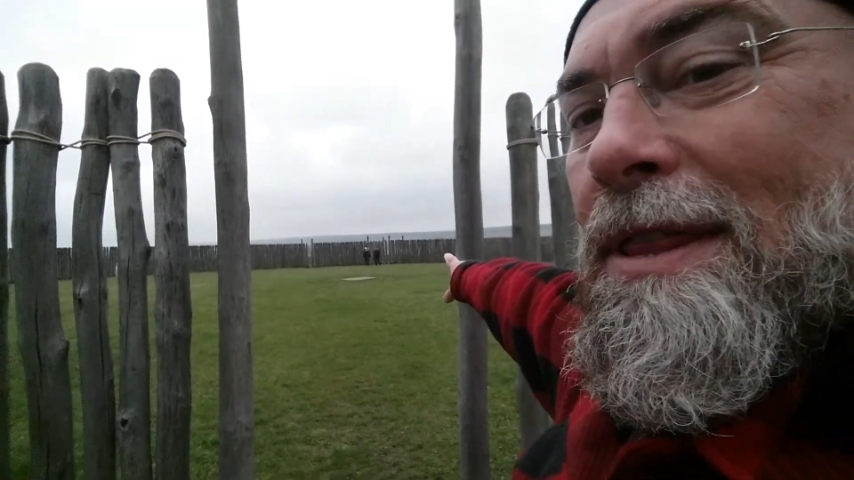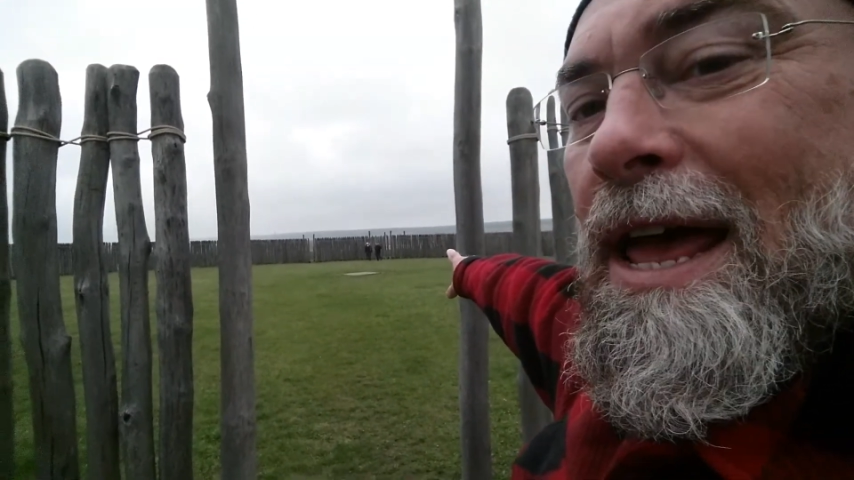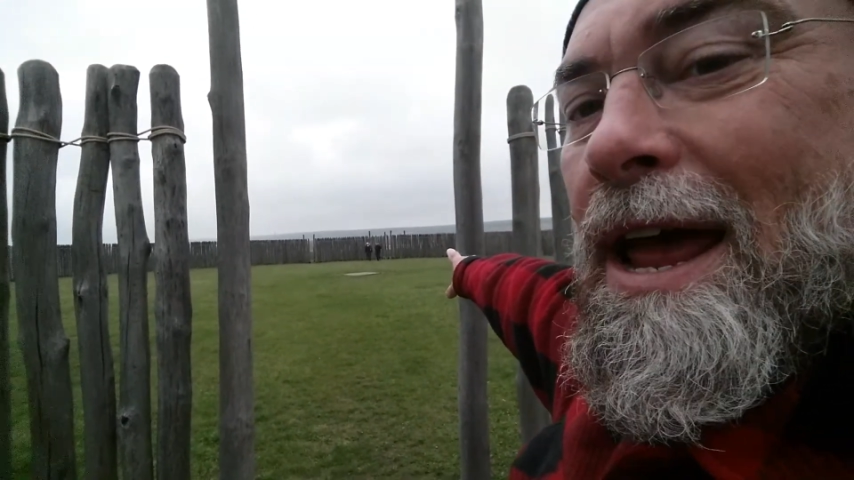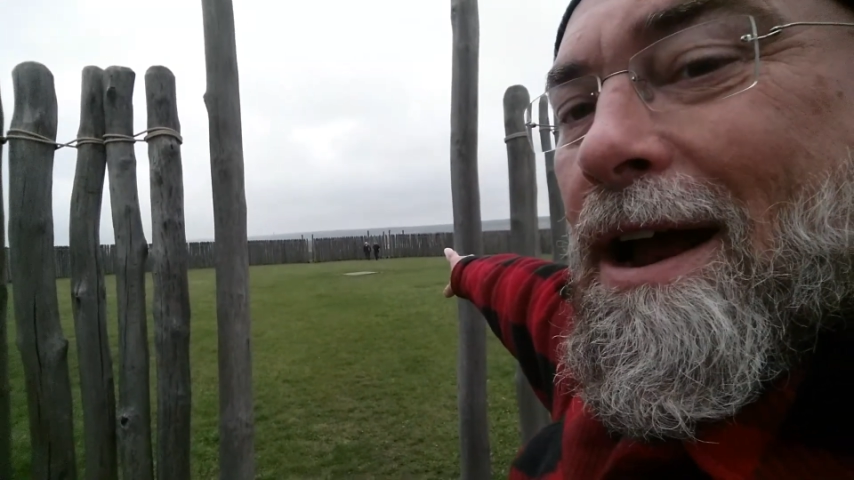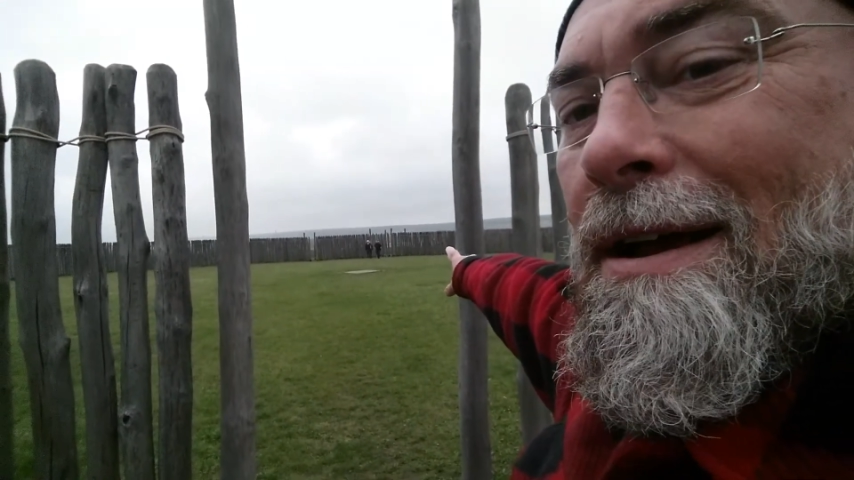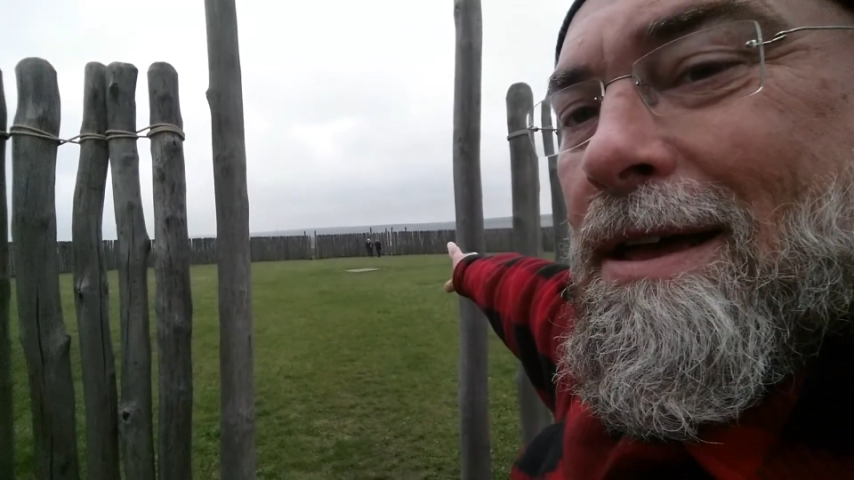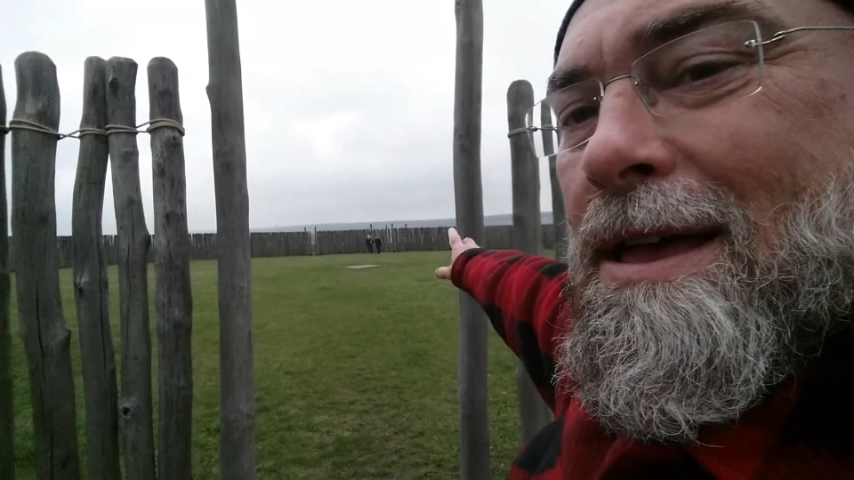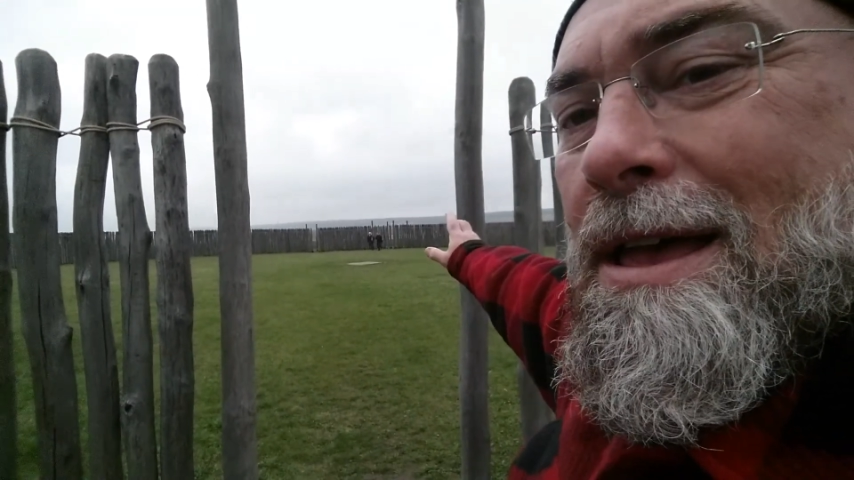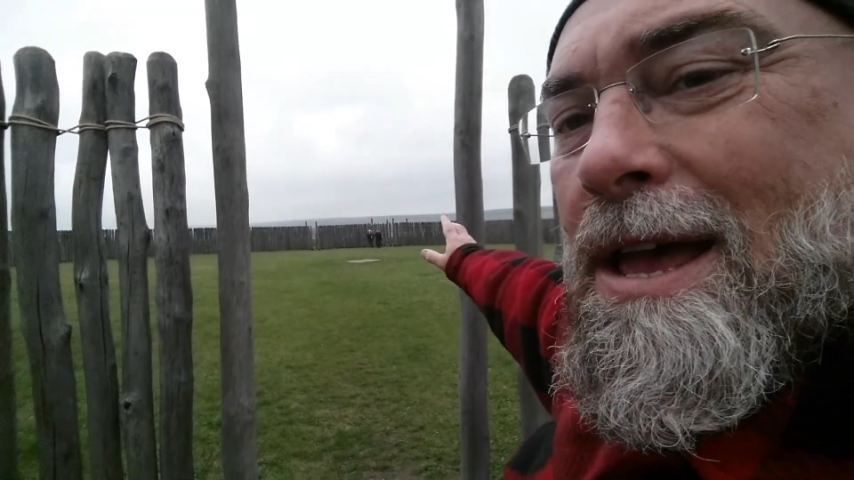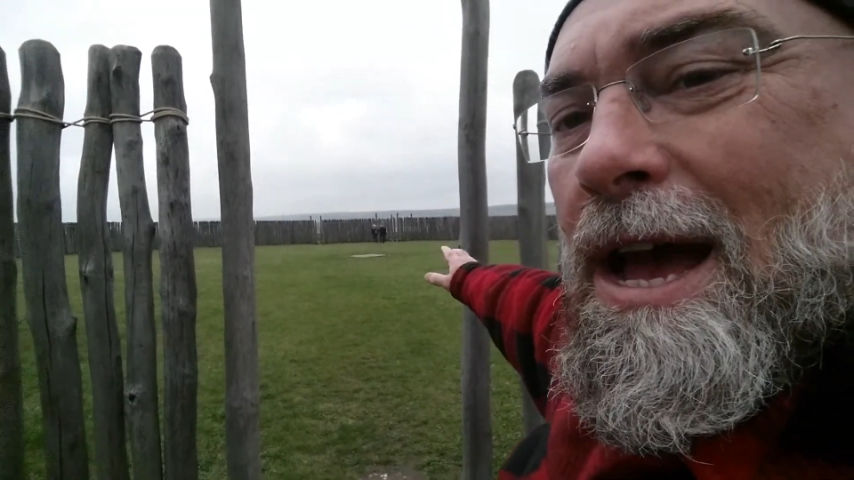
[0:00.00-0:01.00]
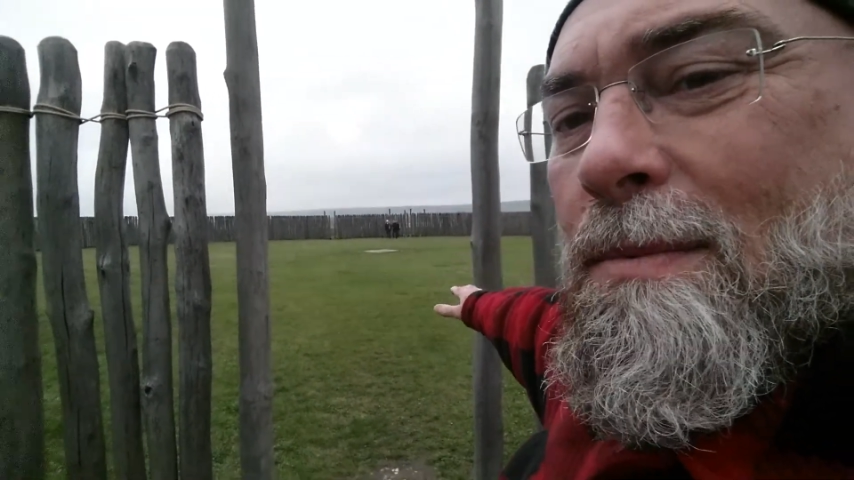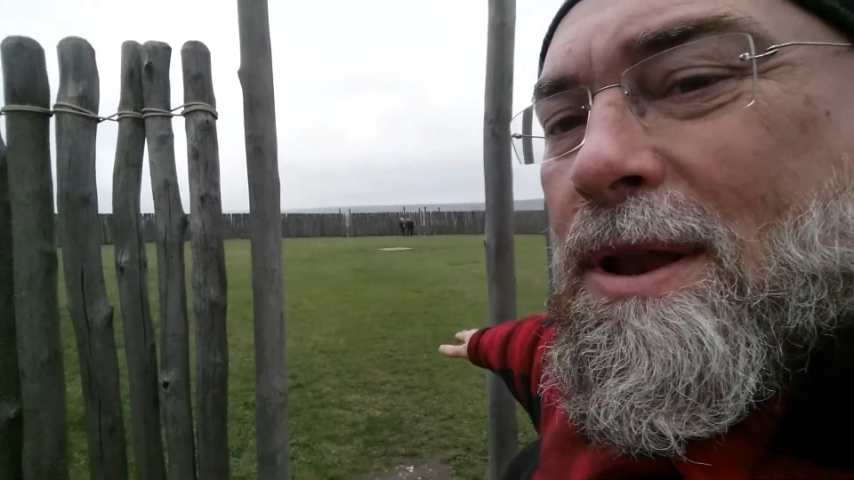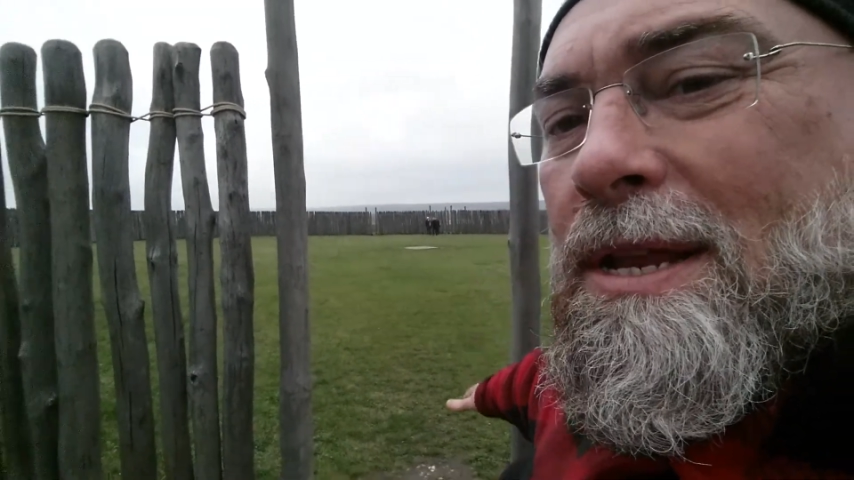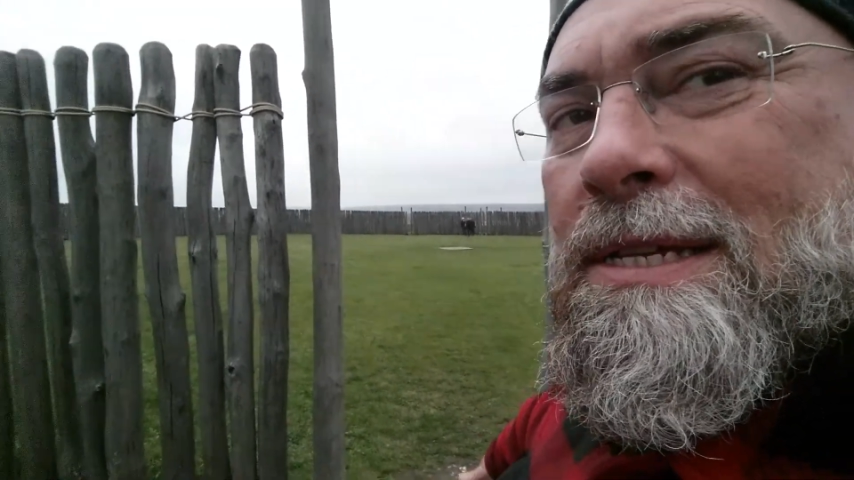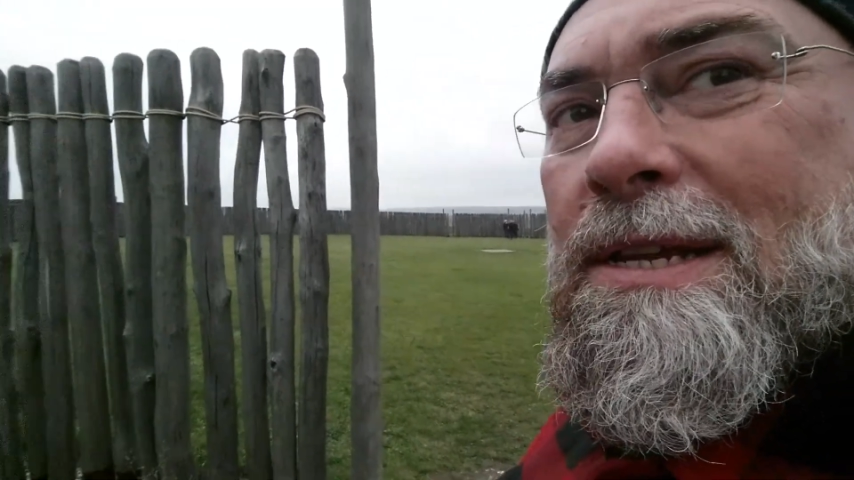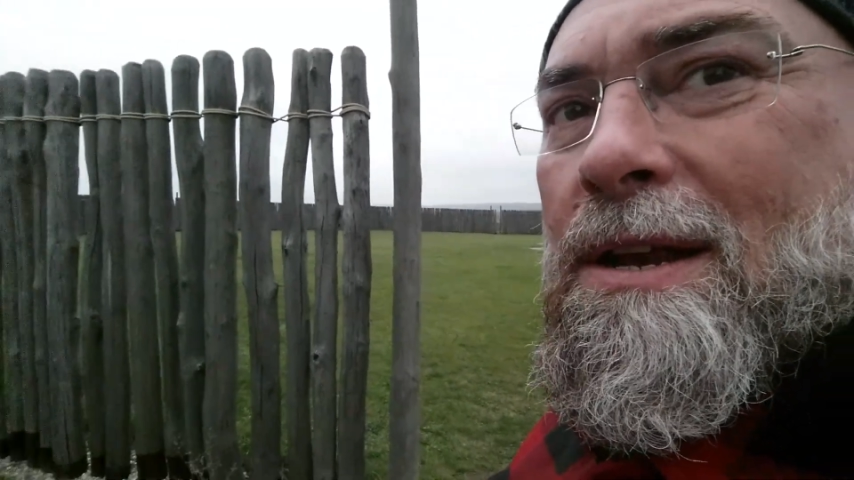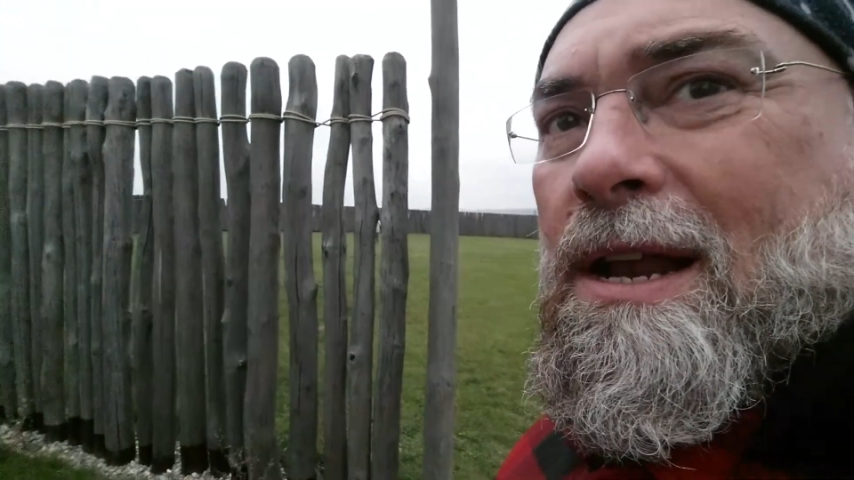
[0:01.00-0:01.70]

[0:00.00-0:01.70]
there, and when the sun